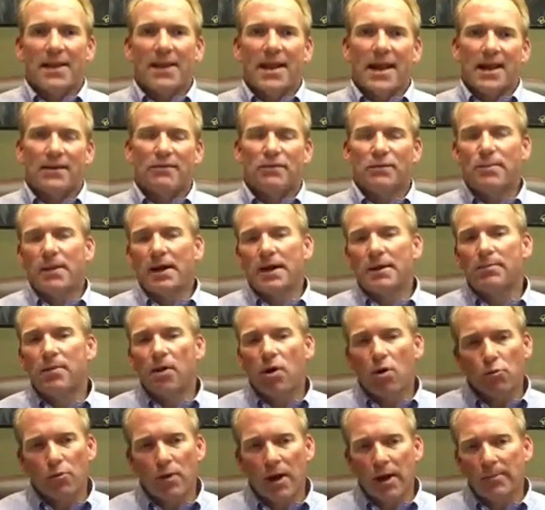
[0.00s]
Hey everybody,
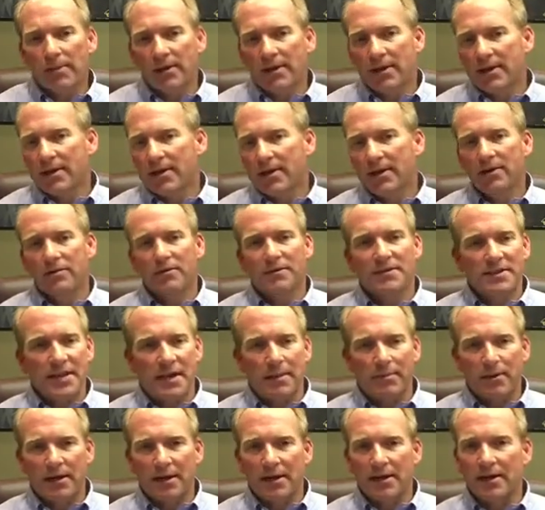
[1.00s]
Paul Rabelais here,
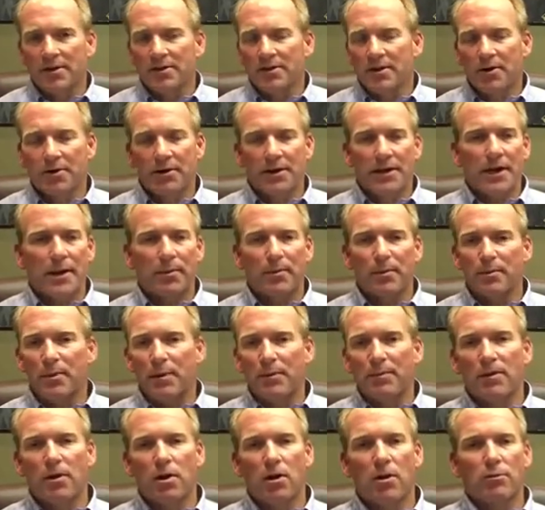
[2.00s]
estate planning attorney, helping
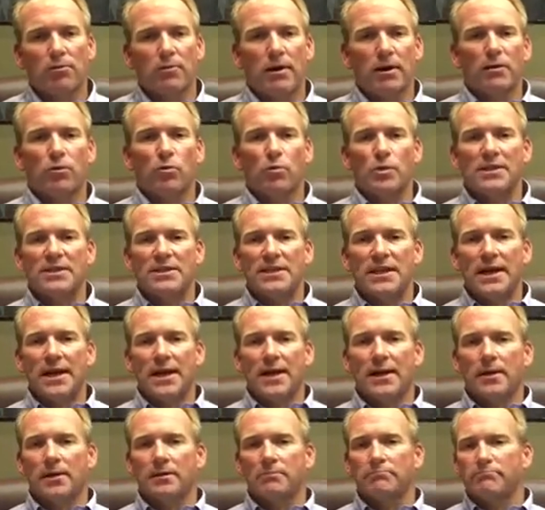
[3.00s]
people all around
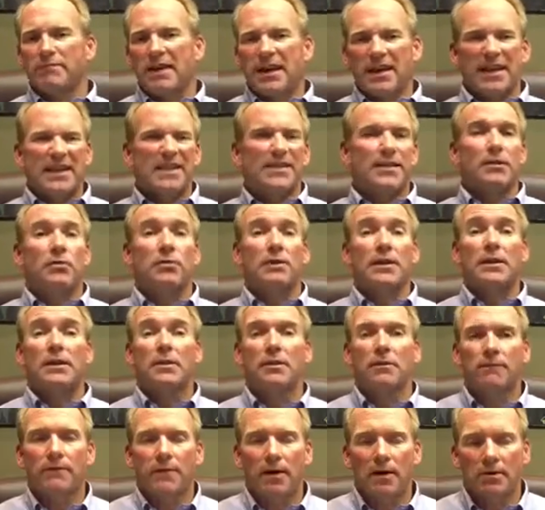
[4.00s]
Louisiana kind of get their
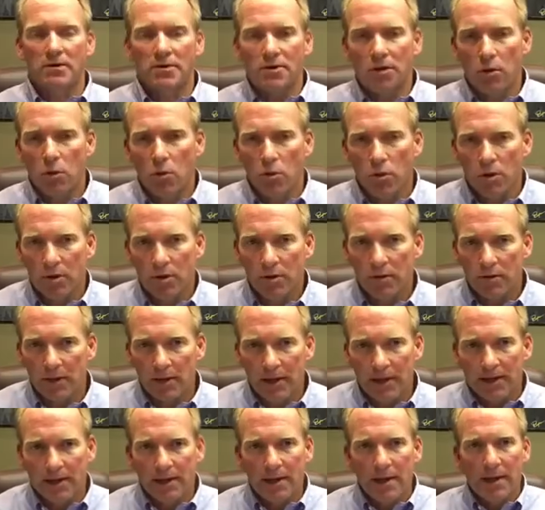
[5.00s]
legal affairs in order,
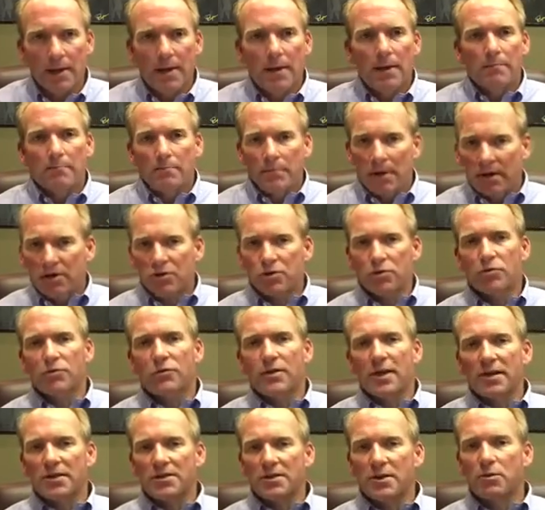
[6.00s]
then make sure
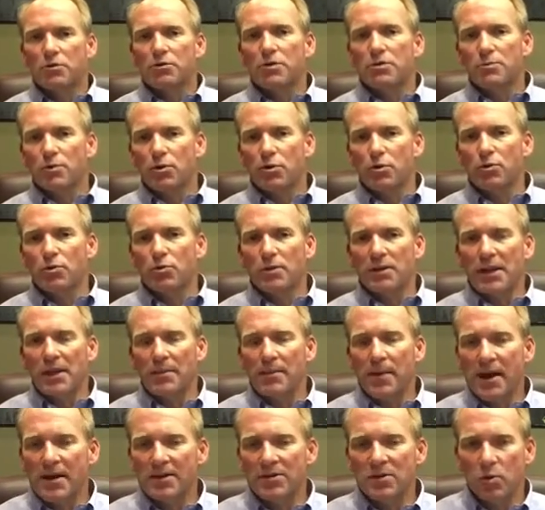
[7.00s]
things go smooth when they
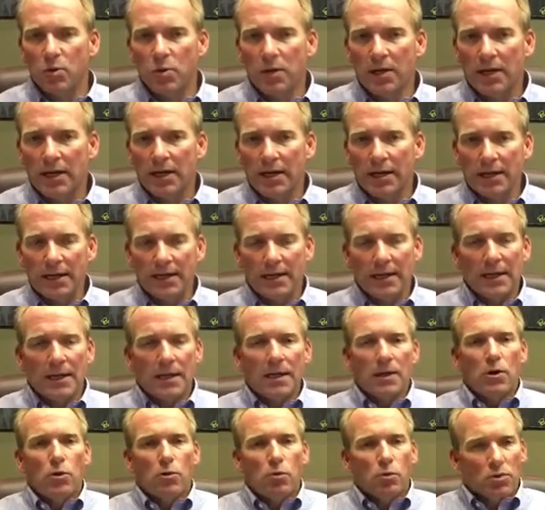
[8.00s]
pass away. And
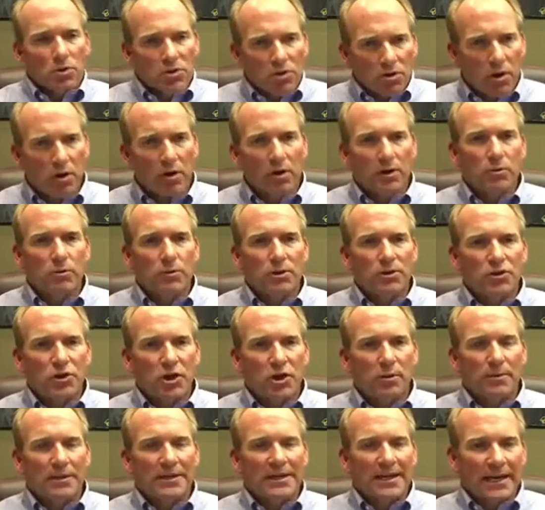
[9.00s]
was talking to a
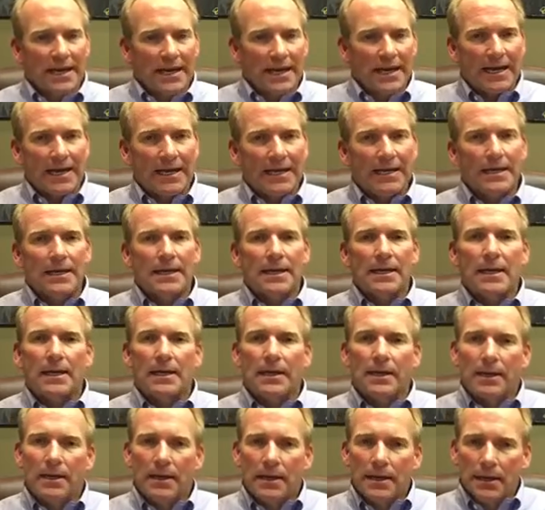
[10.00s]
gentleman today.
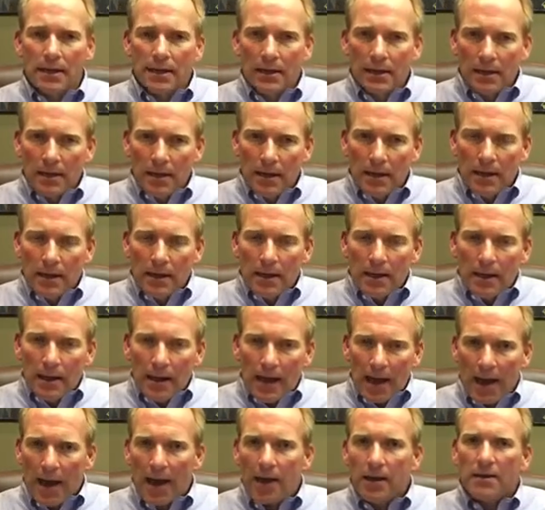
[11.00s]
He
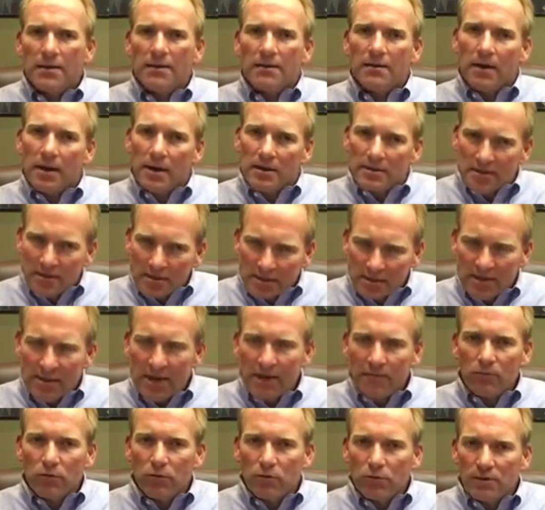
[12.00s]
had
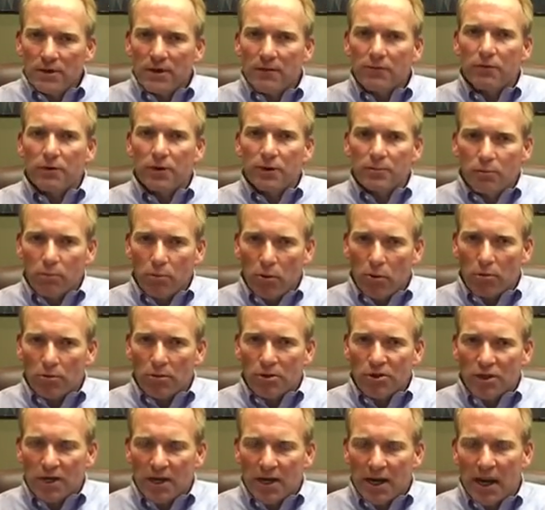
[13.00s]
several different
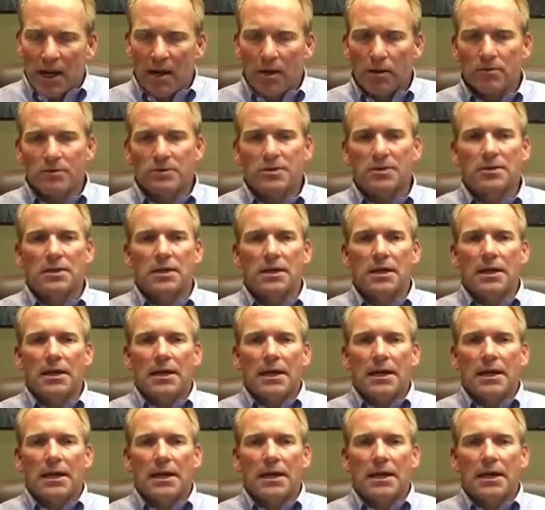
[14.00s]
brokerage accounts